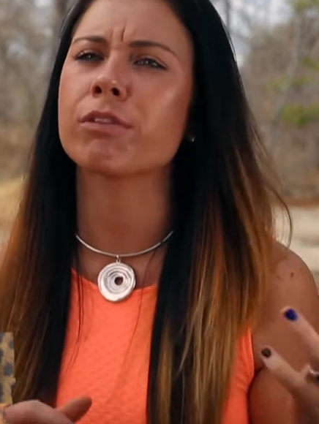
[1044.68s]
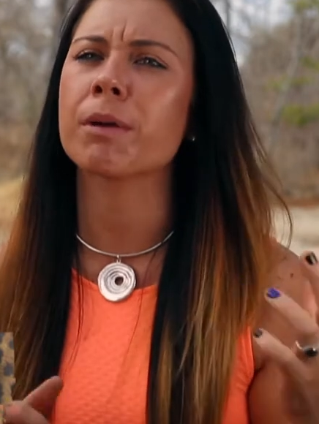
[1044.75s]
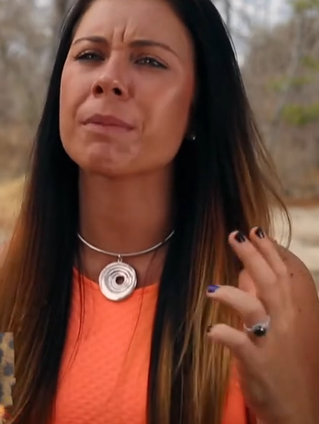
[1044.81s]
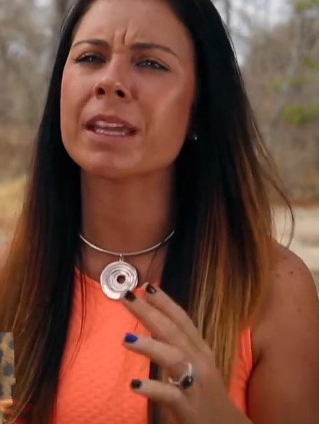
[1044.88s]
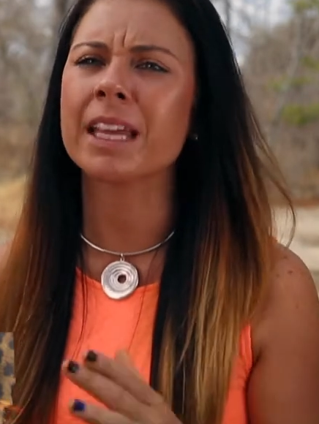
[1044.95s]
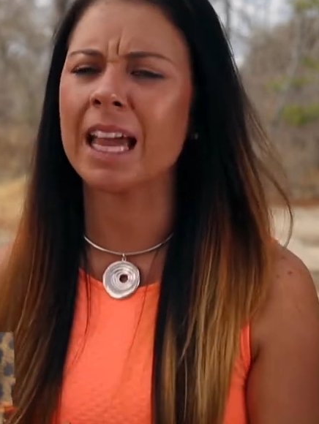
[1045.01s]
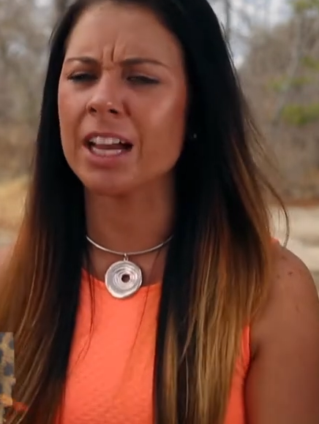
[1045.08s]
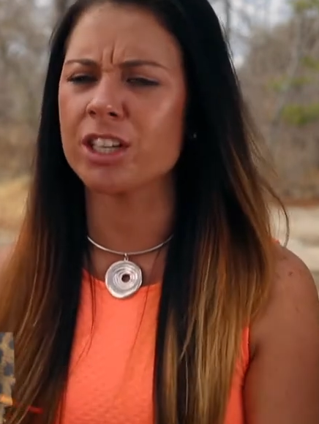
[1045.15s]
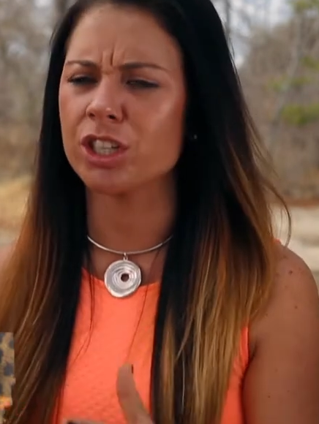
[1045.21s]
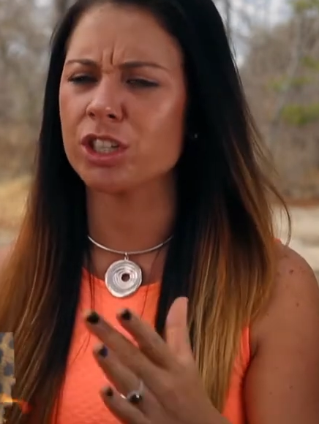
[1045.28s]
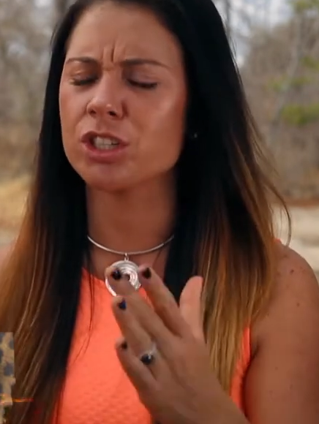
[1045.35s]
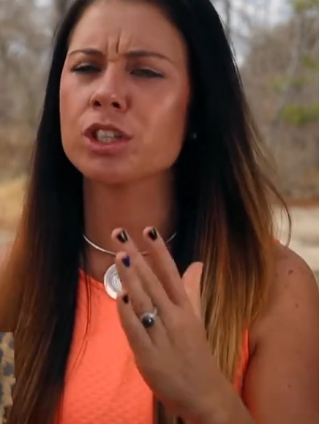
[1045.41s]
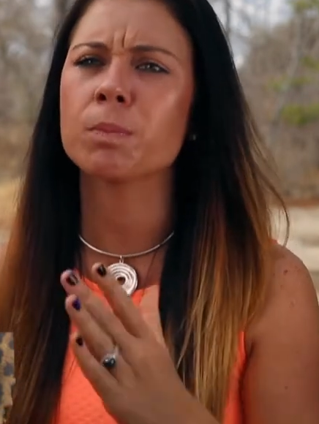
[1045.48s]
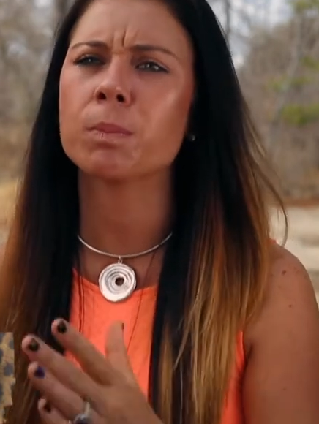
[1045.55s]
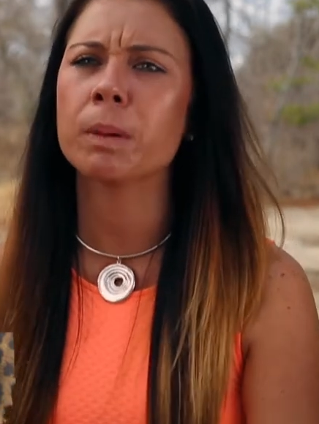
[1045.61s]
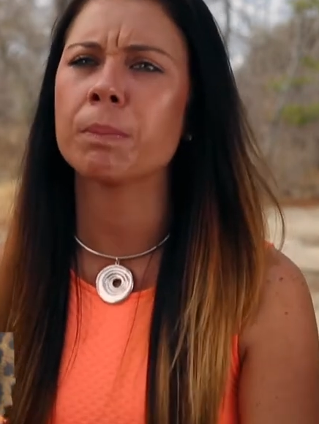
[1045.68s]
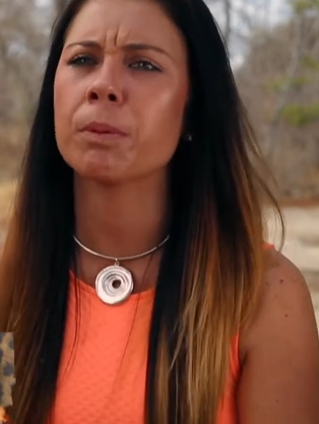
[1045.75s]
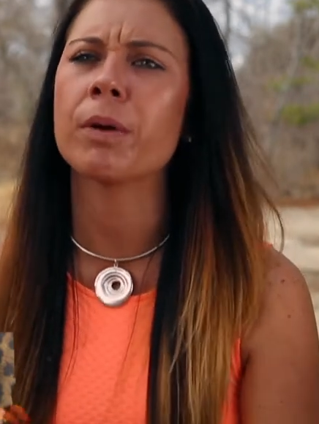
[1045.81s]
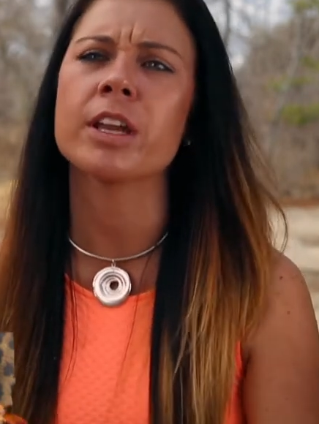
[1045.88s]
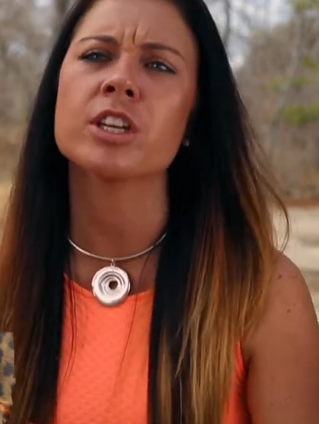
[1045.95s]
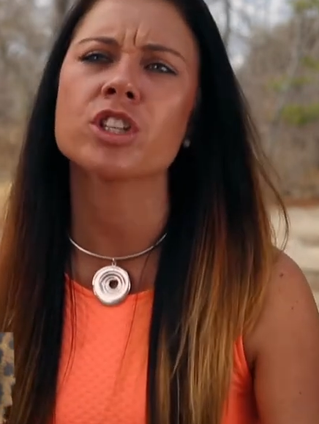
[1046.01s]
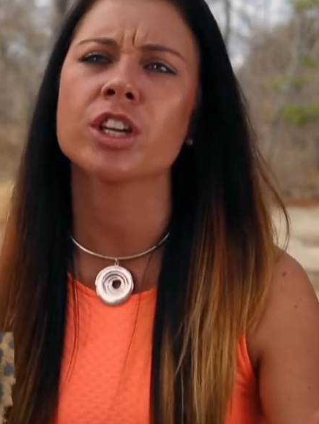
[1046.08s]
from the catching to the
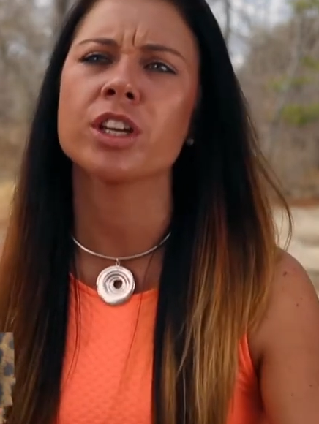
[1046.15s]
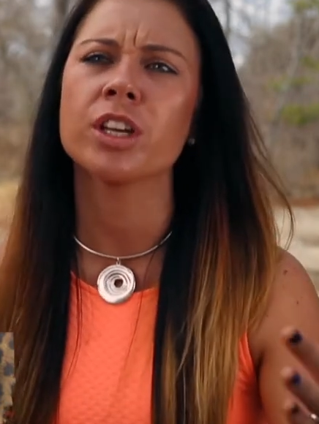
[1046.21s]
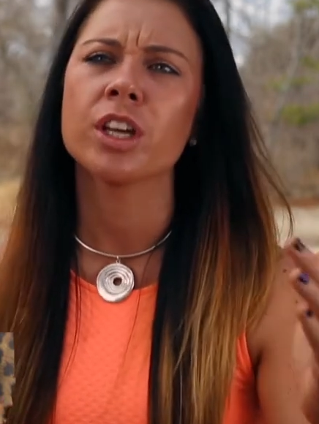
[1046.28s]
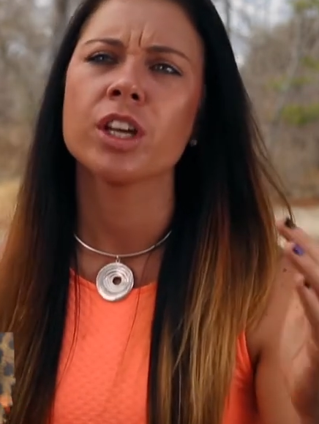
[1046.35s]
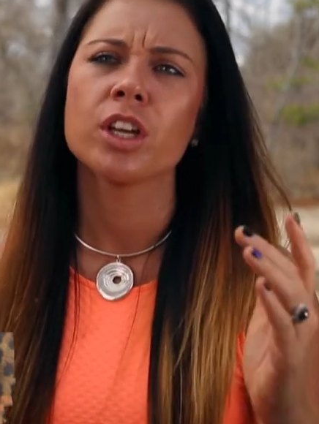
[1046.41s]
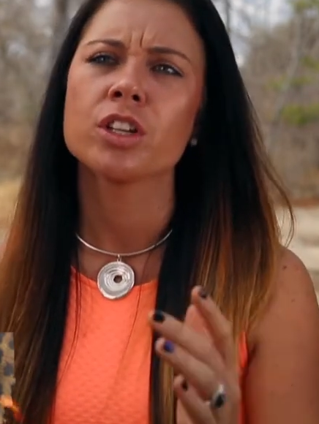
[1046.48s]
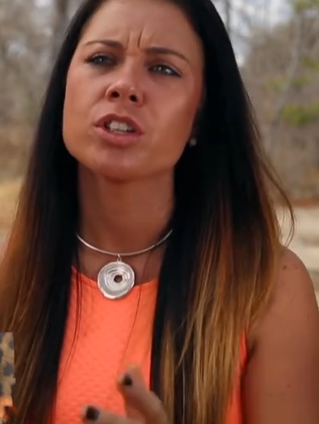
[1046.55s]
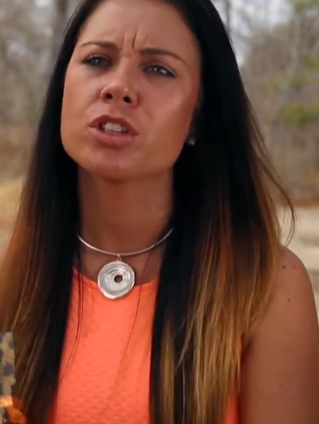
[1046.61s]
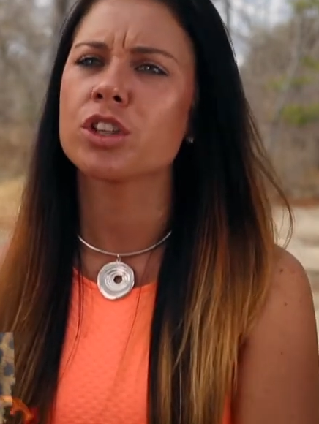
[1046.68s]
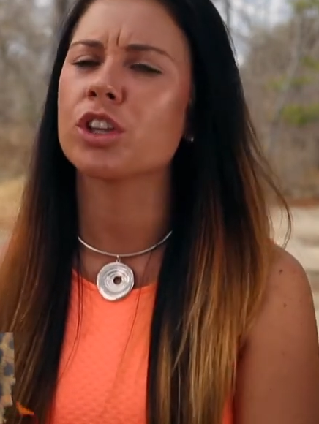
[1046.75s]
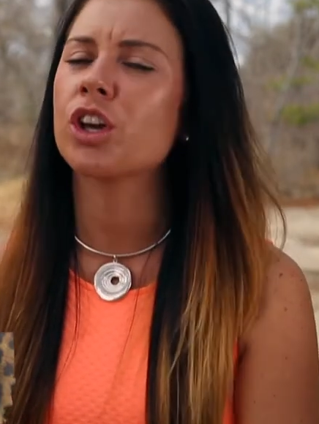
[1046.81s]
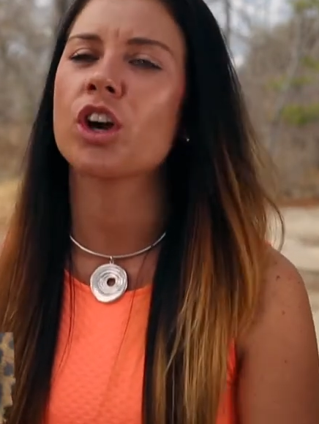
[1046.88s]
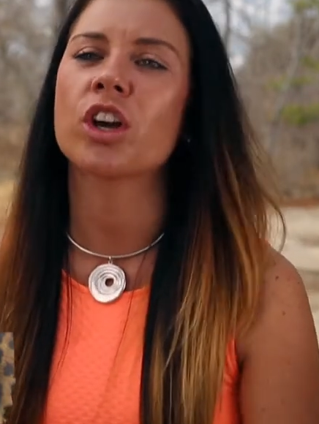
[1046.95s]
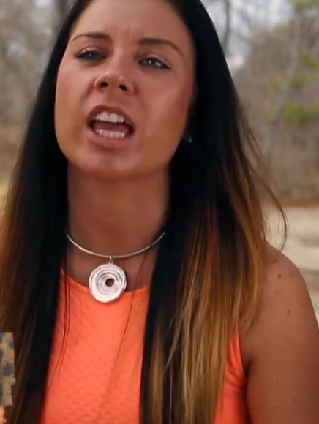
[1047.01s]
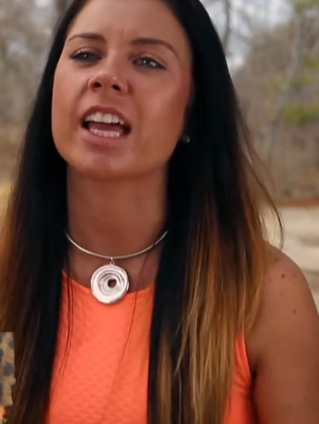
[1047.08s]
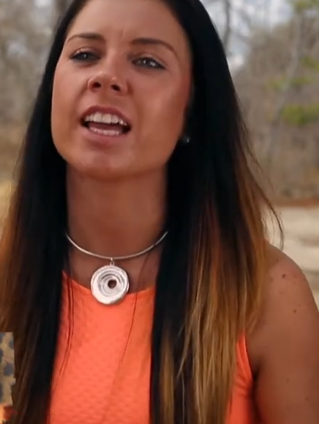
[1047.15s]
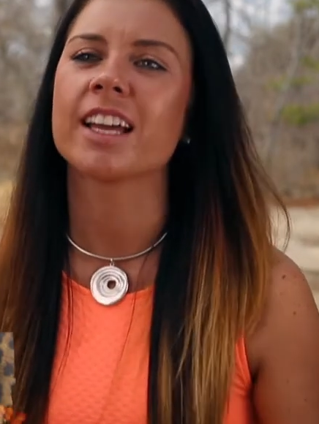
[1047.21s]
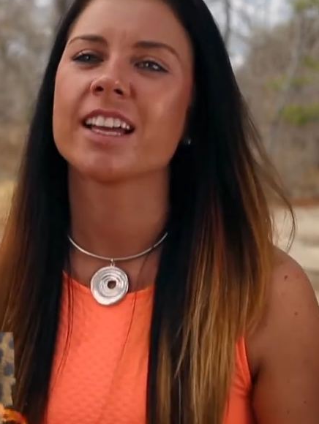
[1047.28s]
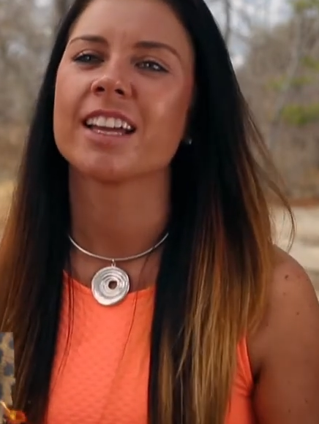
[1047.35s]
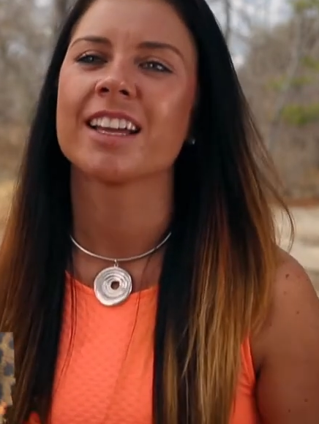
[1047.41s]
preparation to the cooking.